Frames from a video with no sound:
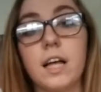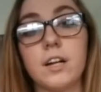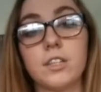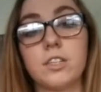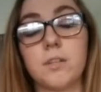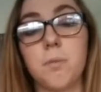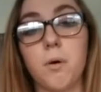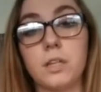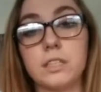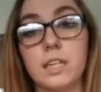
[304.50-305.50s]
letters to
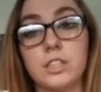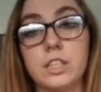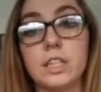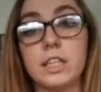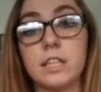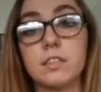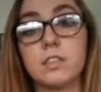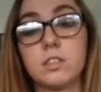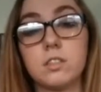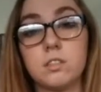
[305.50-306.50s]
boys that she
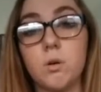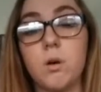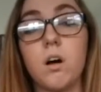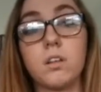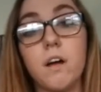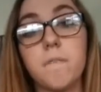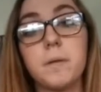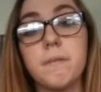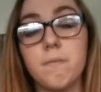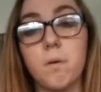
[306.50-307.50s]
so-called loved
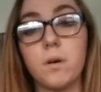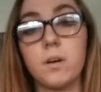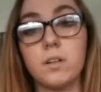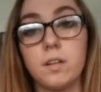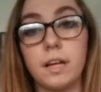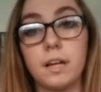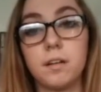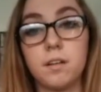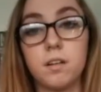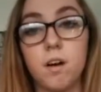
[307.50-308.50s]
before,
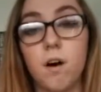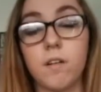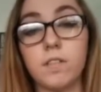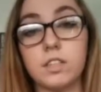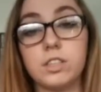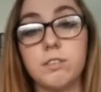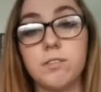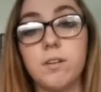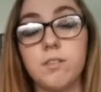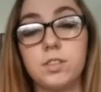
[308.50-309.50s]
like, all of this. She
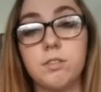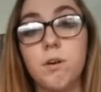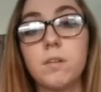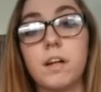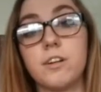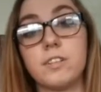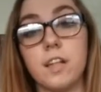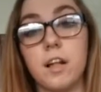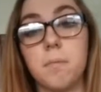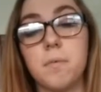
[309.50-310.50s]
wrote letters to
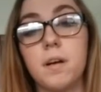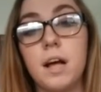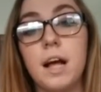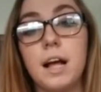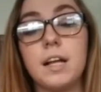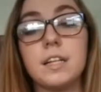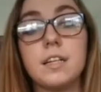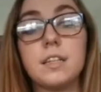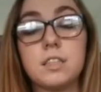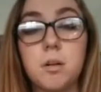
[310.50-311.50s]
them,
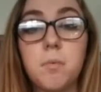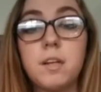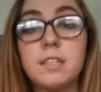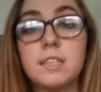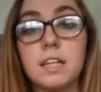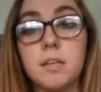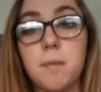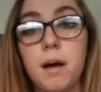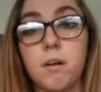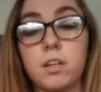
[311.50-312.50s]
and somebody sent them
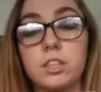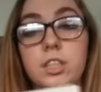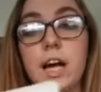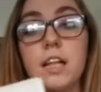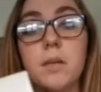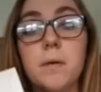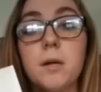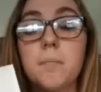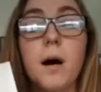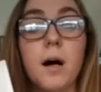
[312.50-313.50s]
out, because she had them in
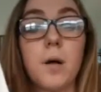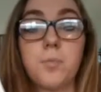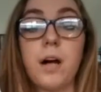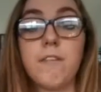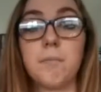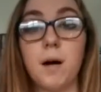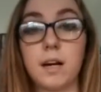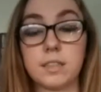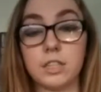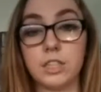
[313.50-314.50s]
a private
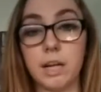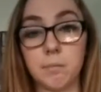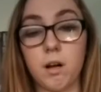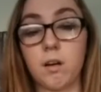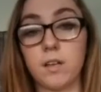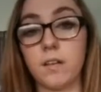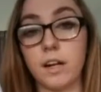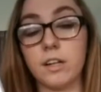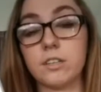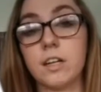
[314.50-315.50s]
box that she kept all the
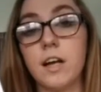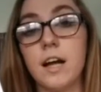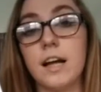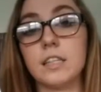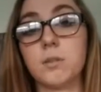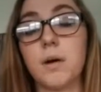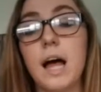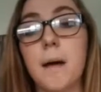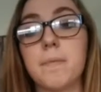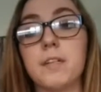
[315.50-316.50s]
letters. And so what
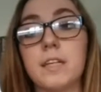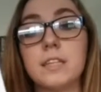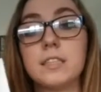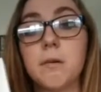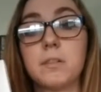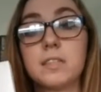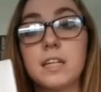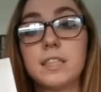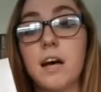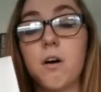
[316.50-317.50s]
happened is they were
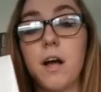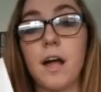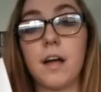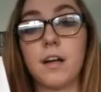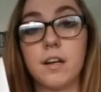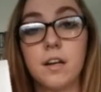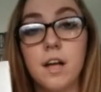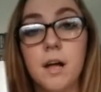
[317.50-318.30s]
sent out, and